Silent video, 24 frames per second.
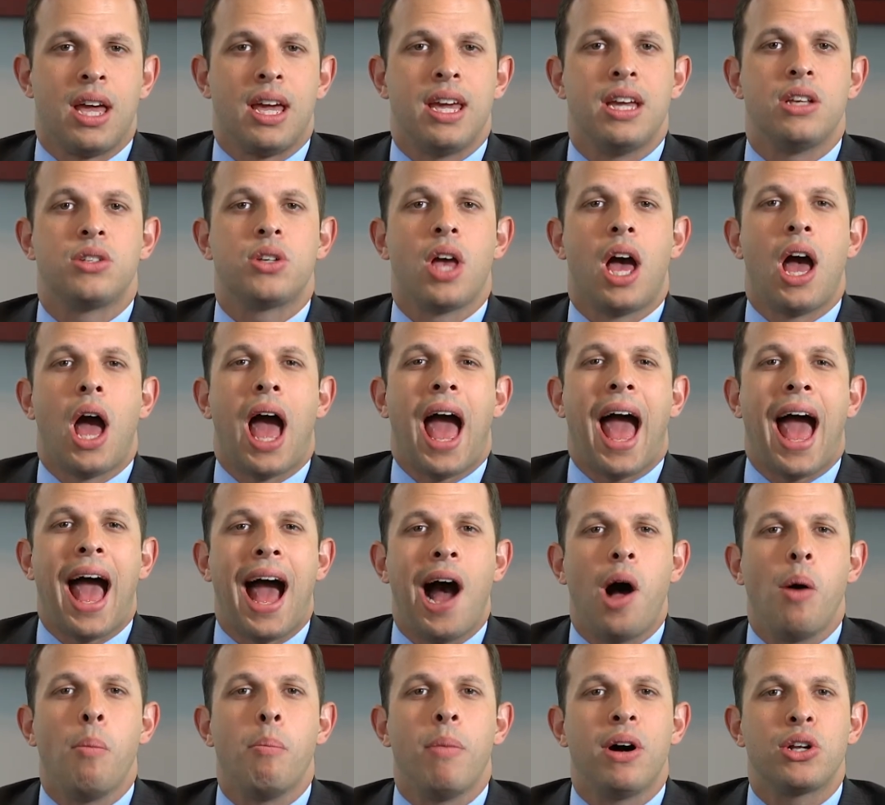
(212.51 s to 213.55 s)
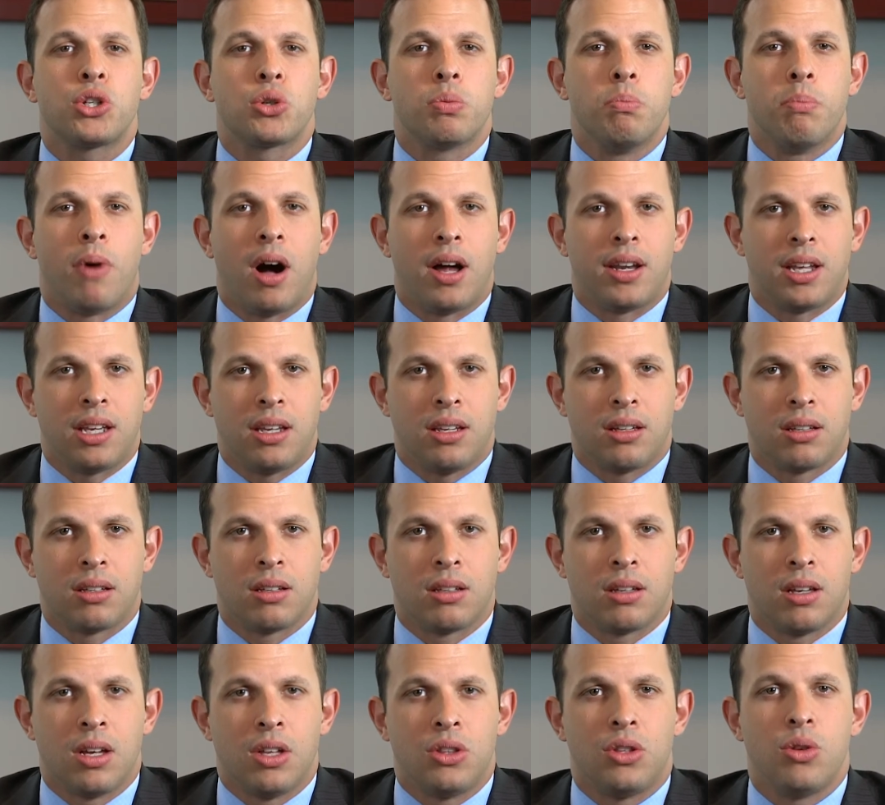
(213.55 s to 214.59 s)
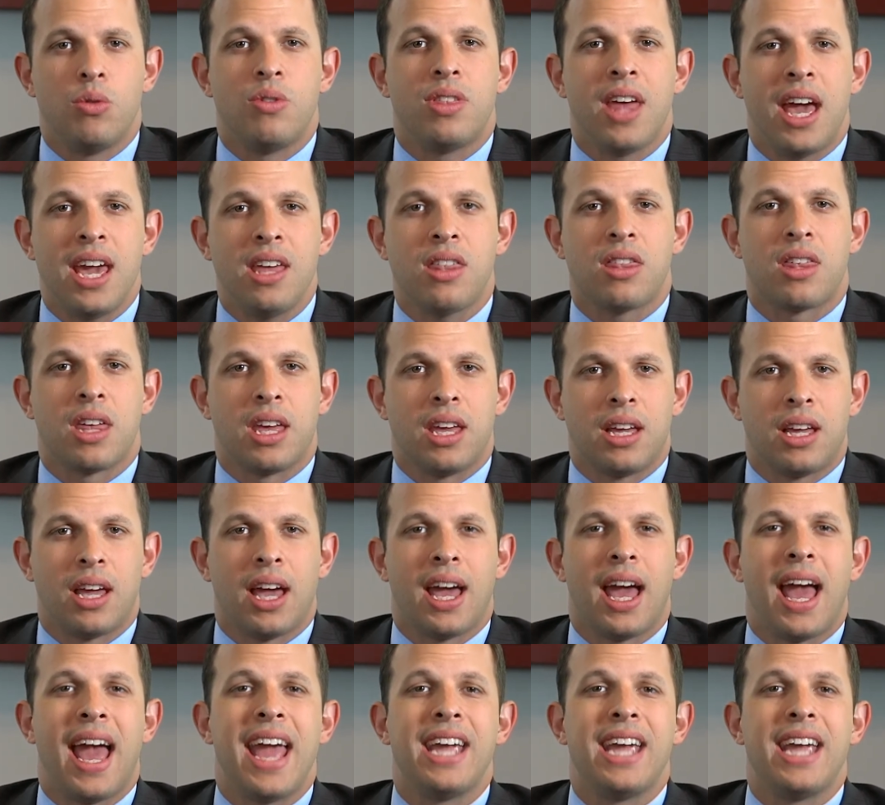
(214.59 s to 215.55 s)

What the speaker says: is how much money do they think